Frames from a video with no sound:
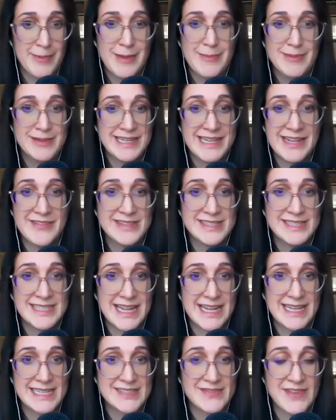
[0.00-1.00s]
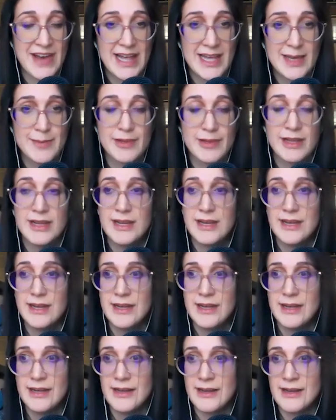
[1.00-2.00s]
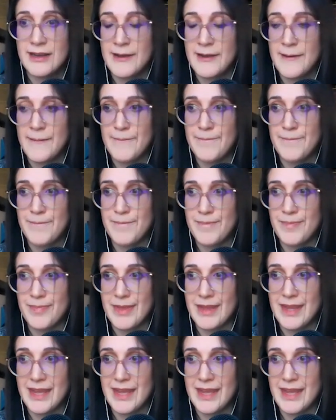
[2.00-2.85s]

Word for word: People didn't even see that as valuable. Um,